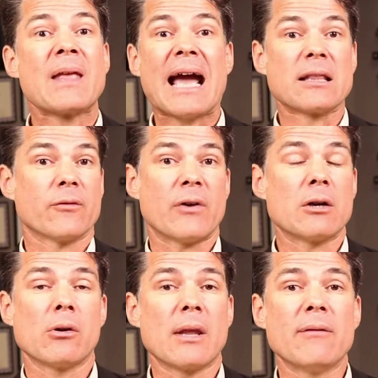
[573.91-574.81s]
At the
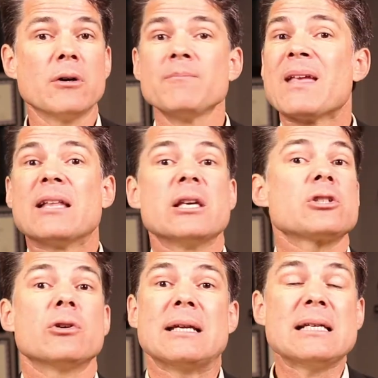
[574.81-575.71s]
federal level, this
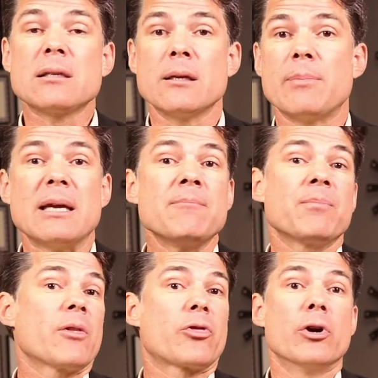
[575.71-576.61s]
could easily be
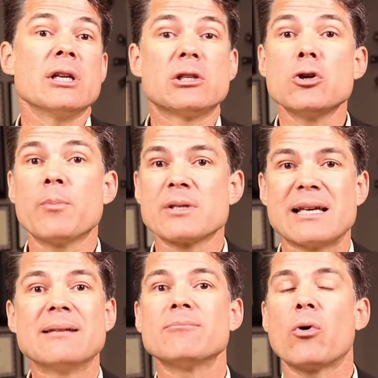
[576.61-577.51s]

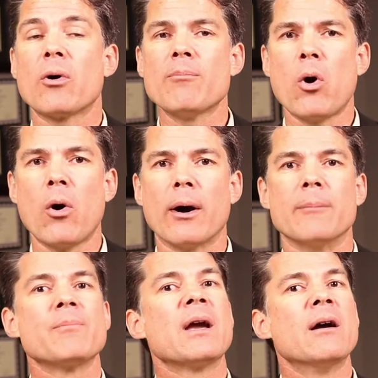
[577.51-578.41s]
32% or
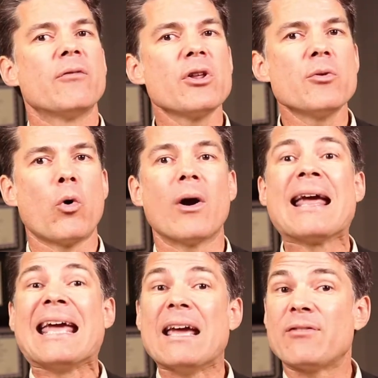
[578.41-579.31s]
more.
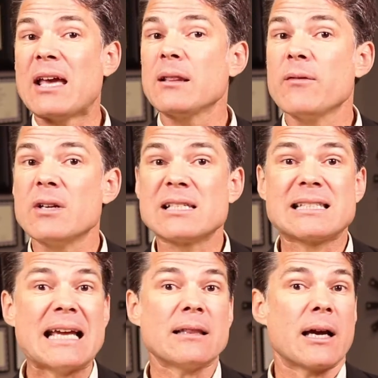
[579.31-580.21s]
Furthermore, if they live in a
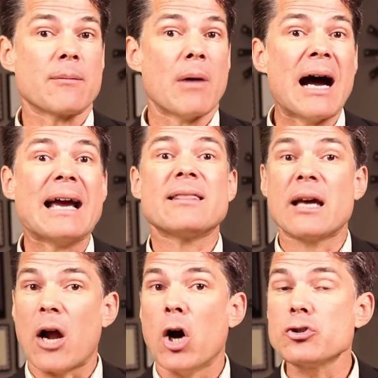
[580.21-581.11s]
state like mine
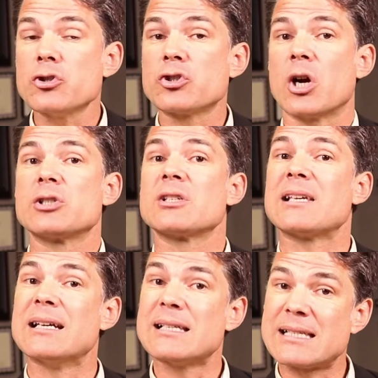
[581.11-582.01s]
that also charges
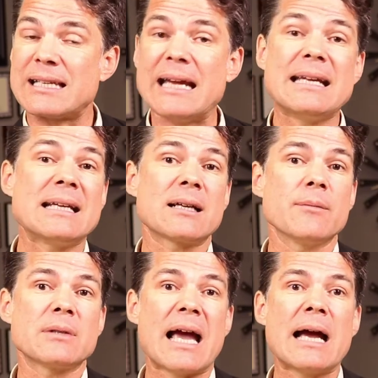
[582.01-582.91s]
a state
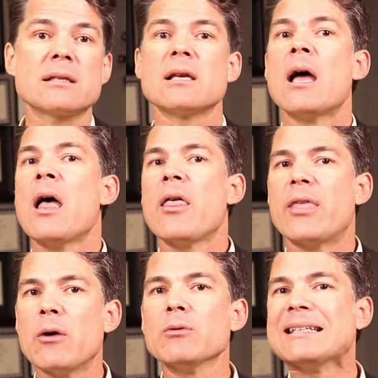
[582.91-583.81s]
income tax,
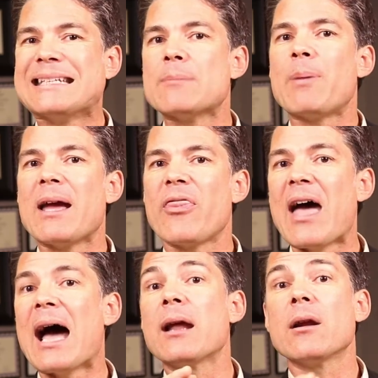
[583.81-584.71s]
they will need to pay
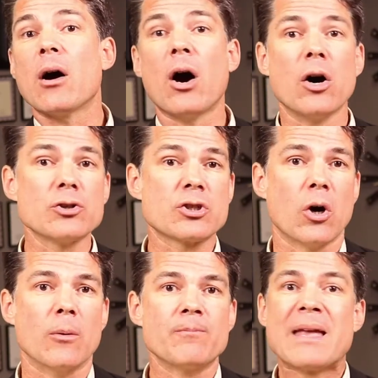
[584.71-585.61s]
that
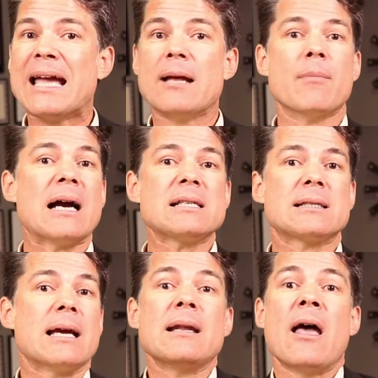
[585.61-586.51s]
also. In my
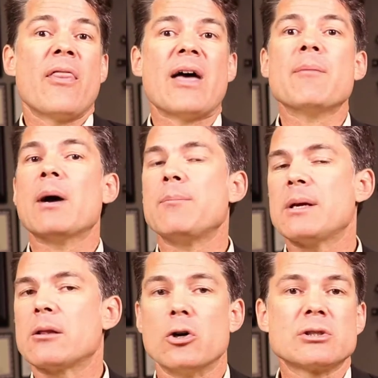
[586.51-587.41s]
state, that might be
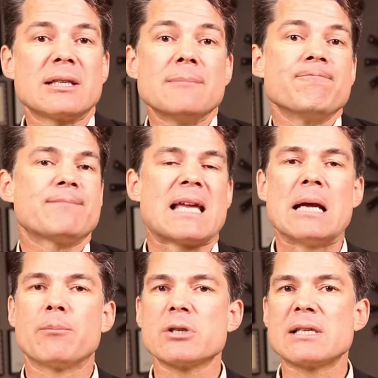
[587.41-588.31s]
close to
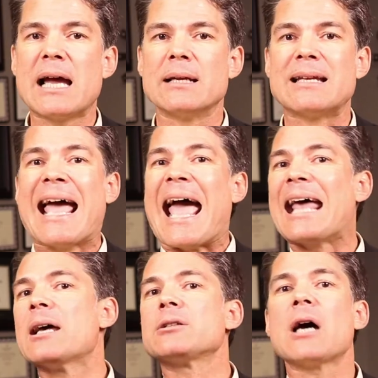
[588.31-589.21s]
10%.
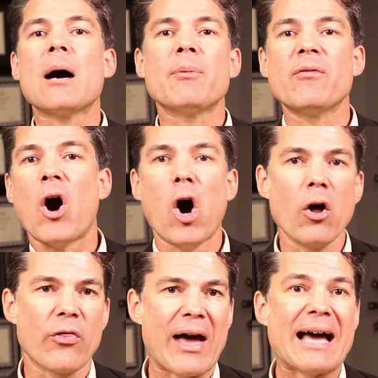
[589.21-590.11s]
And on top of
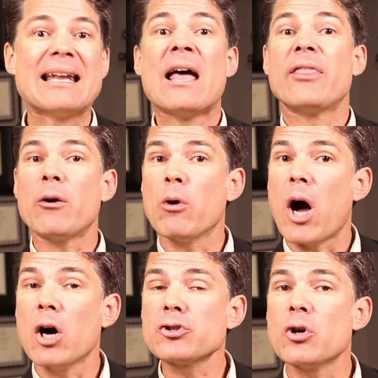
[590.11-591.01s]
all that, they will
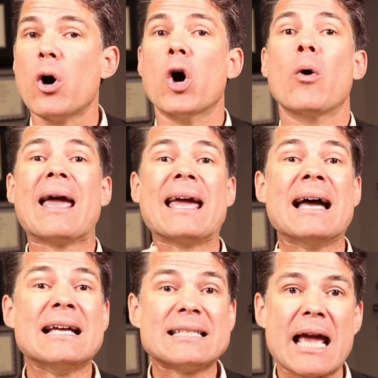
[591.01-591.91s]
also owe
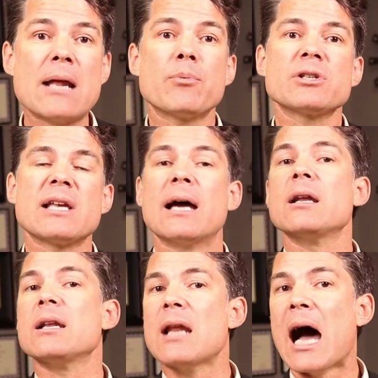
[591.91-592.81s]
a
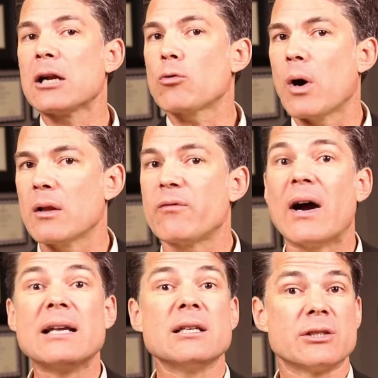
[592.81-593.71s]
10%
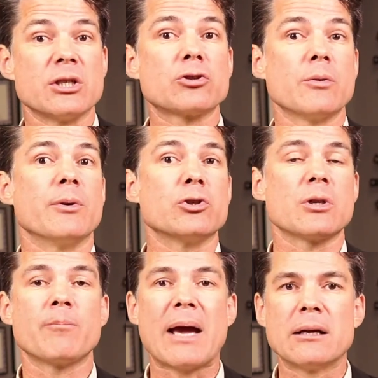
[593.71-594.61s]
non-qualified
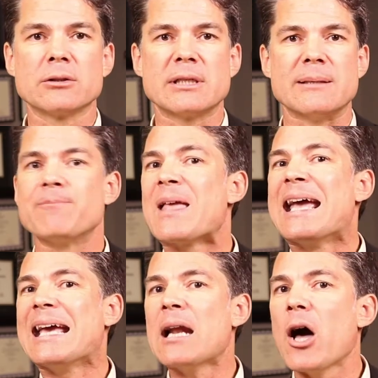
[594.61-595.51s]
distribution penalty.
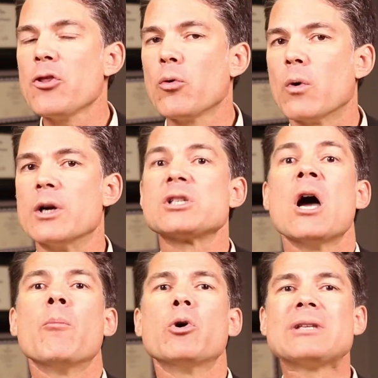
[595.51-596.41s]
In other words,
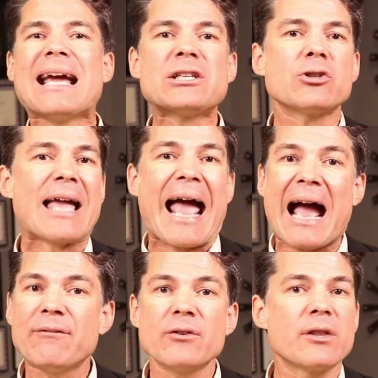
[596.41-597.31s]
potentially
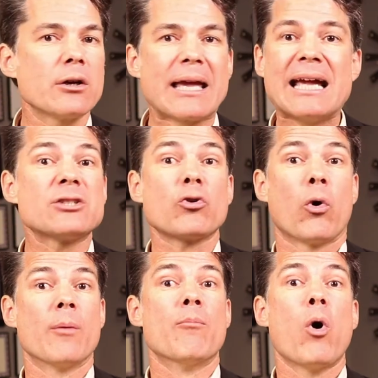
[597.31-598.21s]
half of their gains
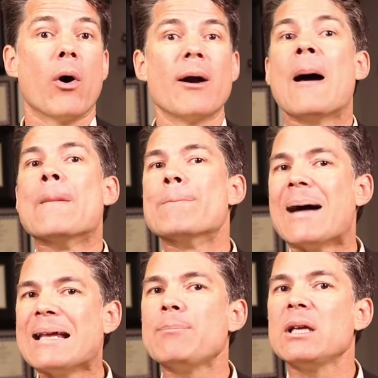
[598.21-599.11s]
or more
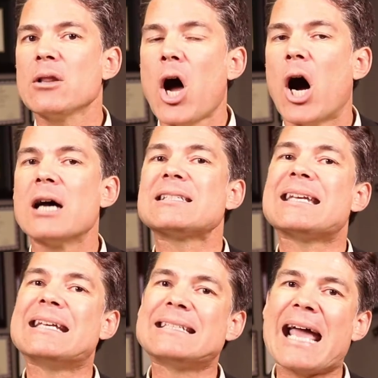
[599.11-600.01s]
might be lost
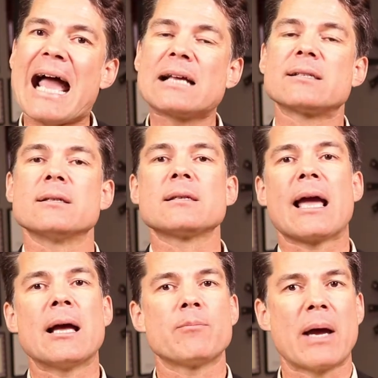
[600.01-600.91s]
in taxes
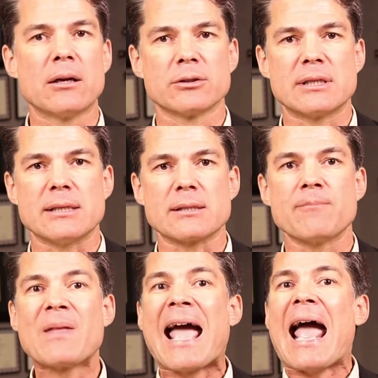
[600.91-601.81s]
and penalties.
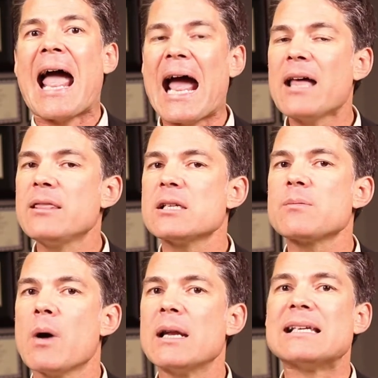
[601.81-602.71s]
Had this
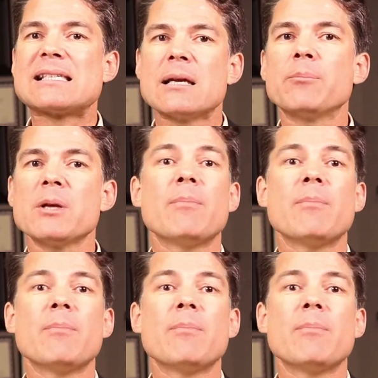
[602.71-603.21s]
money simply